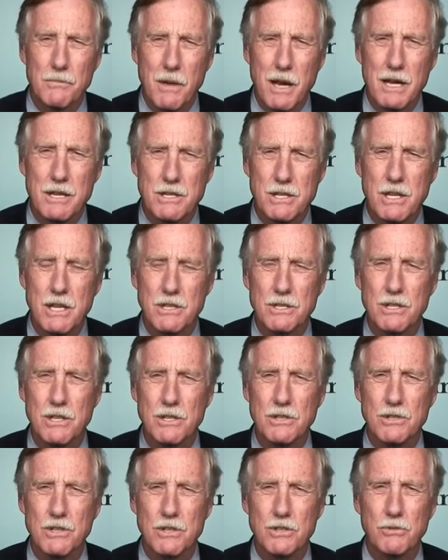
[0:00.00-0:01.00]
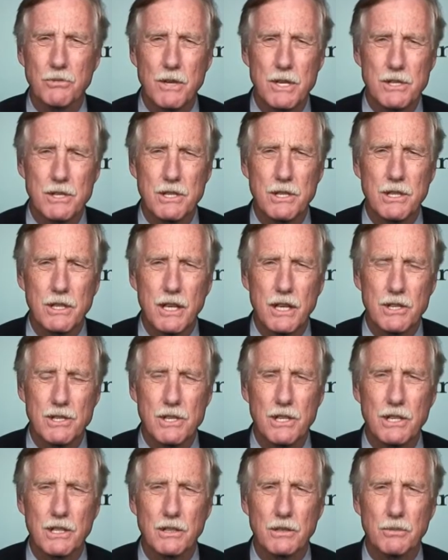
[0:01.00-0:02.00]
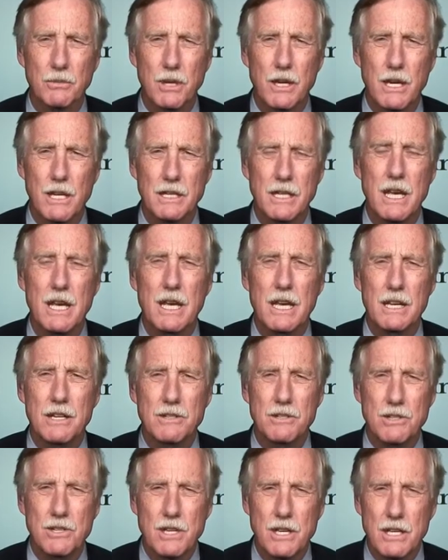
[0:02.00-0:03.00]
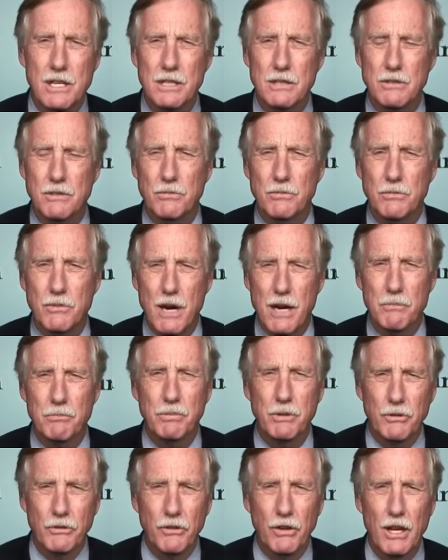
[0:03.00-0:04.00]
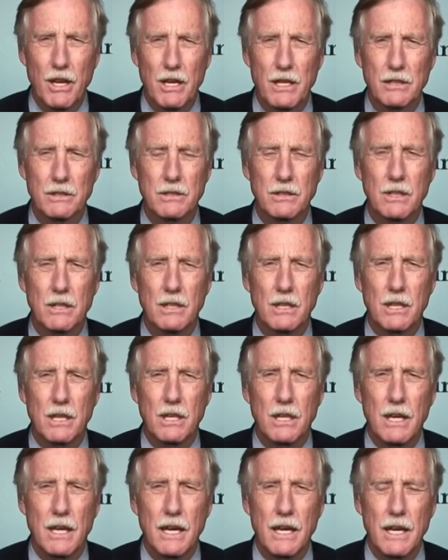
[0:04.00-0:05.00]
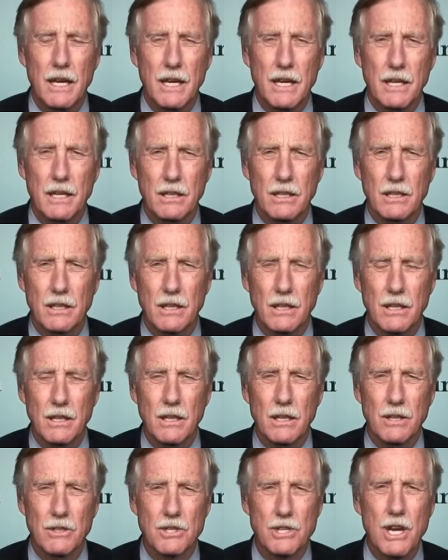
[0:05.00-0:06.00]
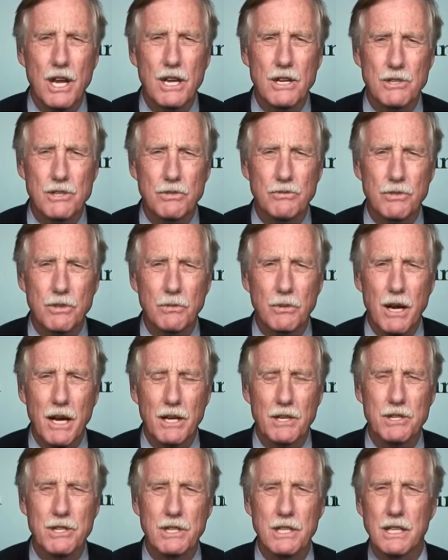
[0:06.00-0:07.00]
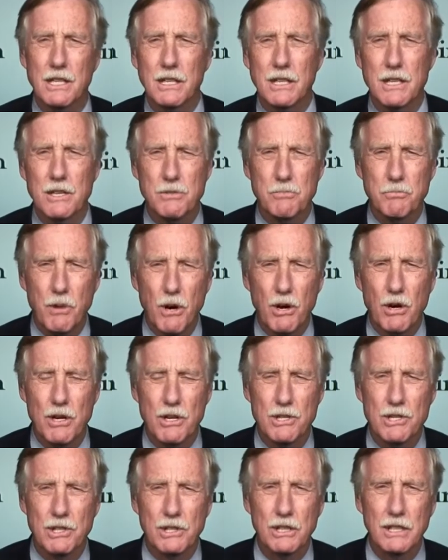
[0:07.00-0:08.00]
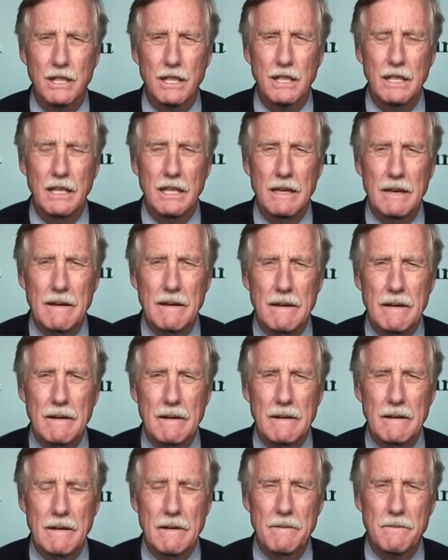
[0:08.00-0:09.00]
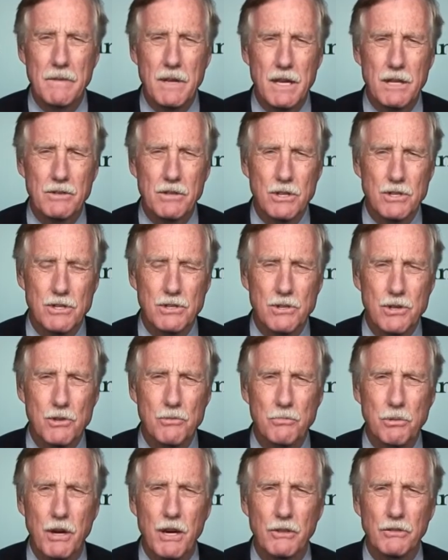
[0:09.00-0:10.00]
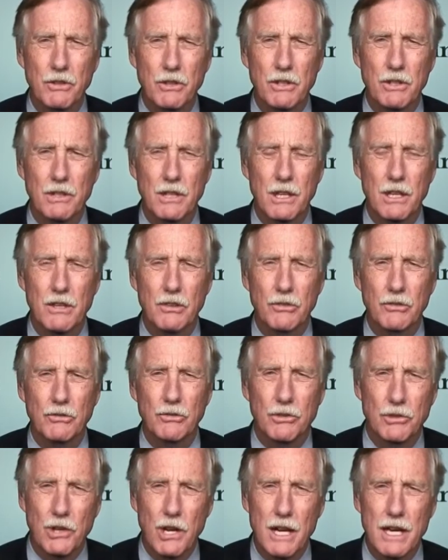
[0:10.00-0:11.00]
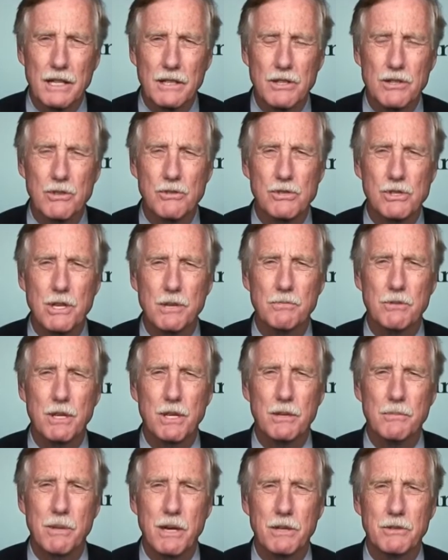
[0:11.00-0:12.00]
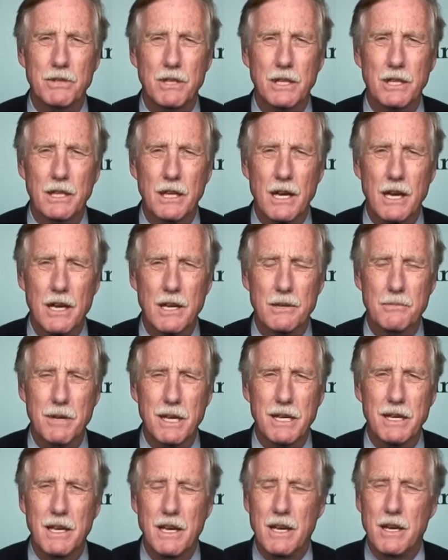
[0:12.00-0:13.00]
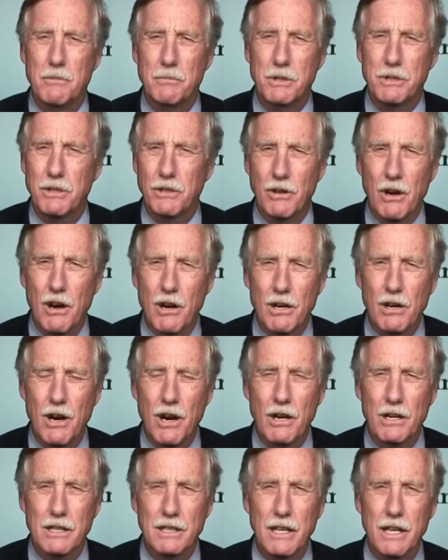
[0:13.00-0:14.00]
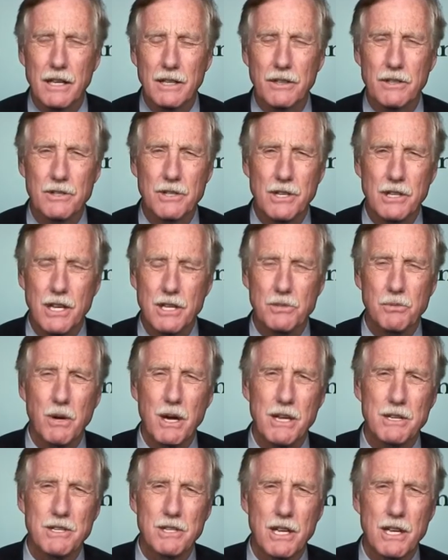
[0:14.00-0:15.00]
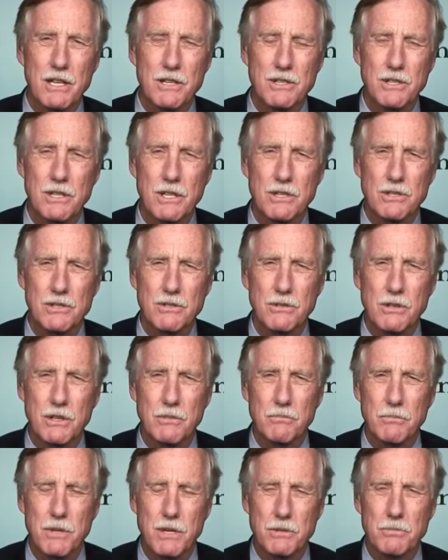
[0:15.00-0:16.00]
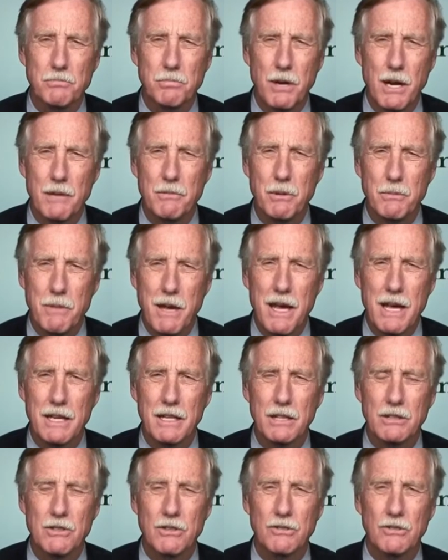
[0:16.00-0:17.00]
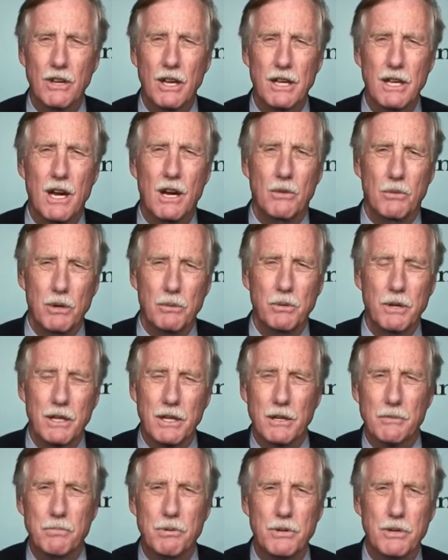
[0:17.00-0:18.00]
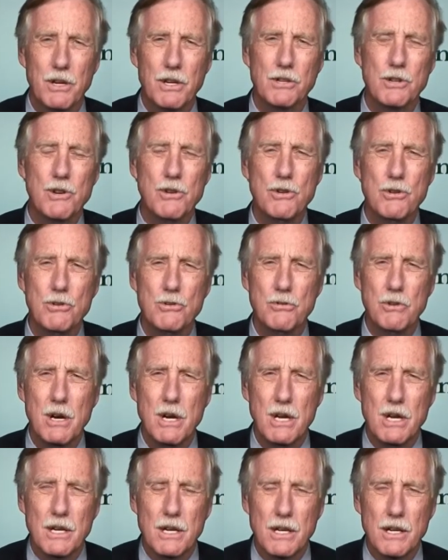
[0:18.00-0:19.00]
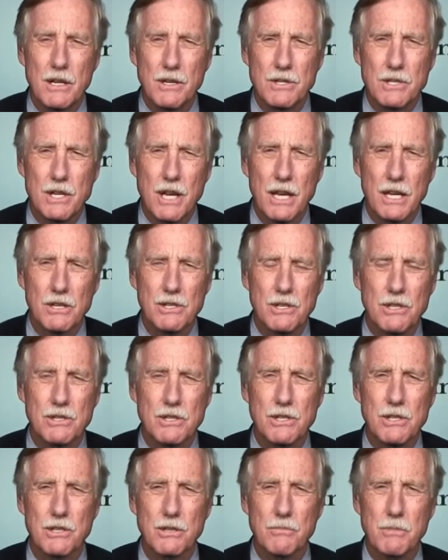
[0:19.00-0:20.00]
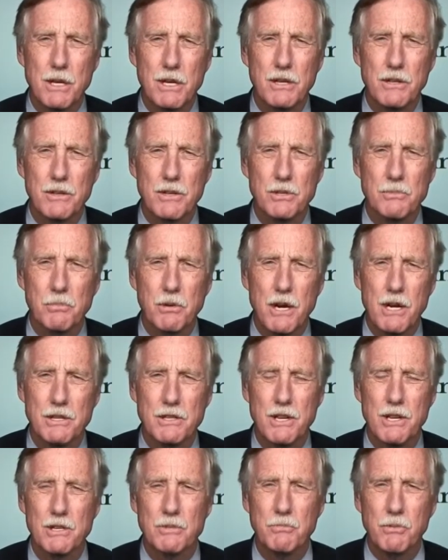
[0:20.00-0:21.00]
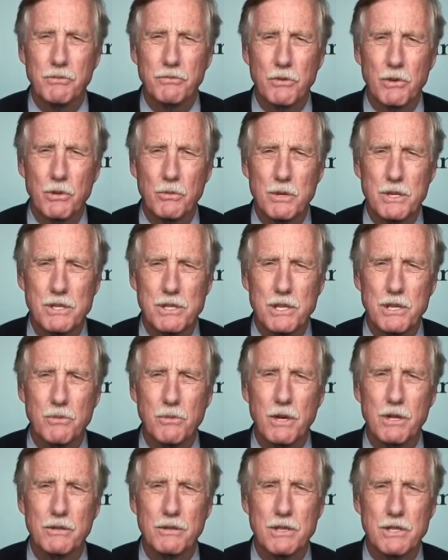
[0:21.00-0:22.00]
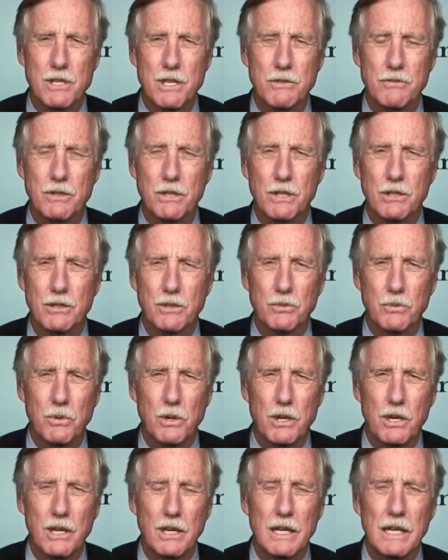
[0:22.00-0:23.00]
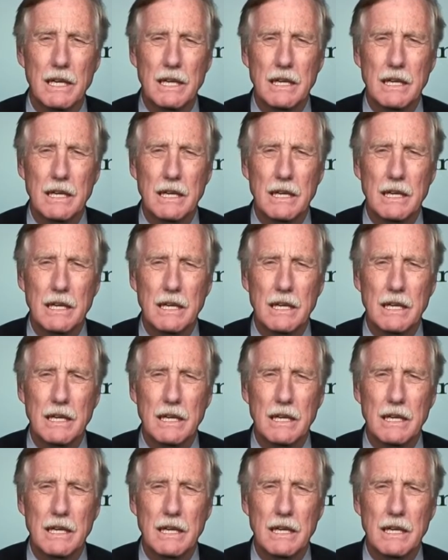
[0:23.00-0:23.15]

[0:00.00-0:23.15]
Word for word: my sense is this recent election in Iran did represent a, uh, a change of direction, at least partially. Uh, and this new president is trying to do something about the economy, but there are hardliners, and that's why I say it's it's it, it's problematic to say, well, we're going to put on new uh, sanctions in the middle of this process before we see whether it's even going to work.